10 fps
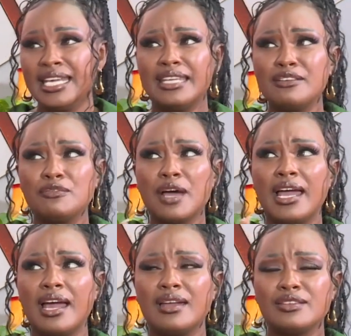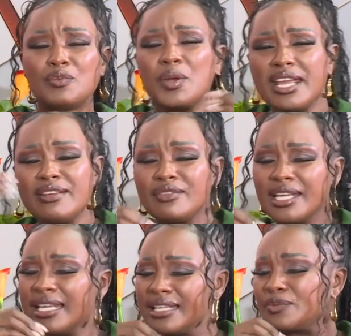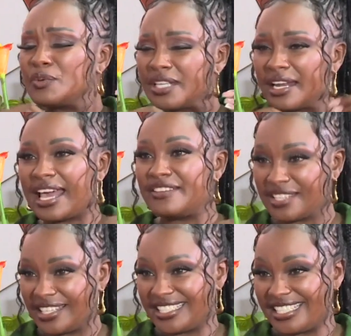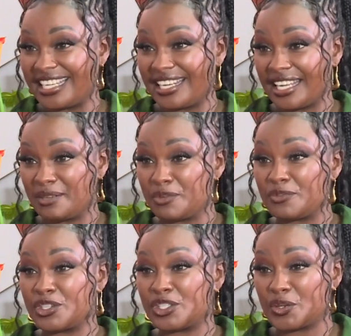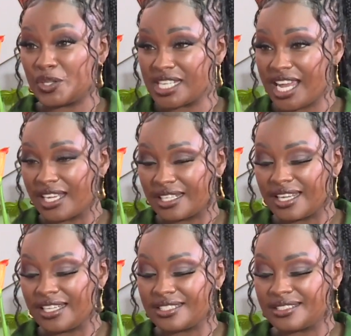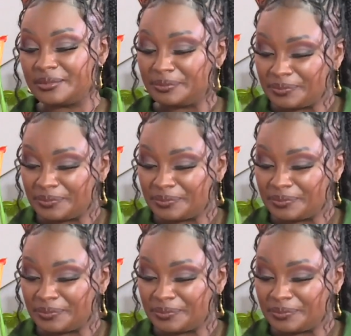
And when I realized what lifestyle she led before she got diagnosed,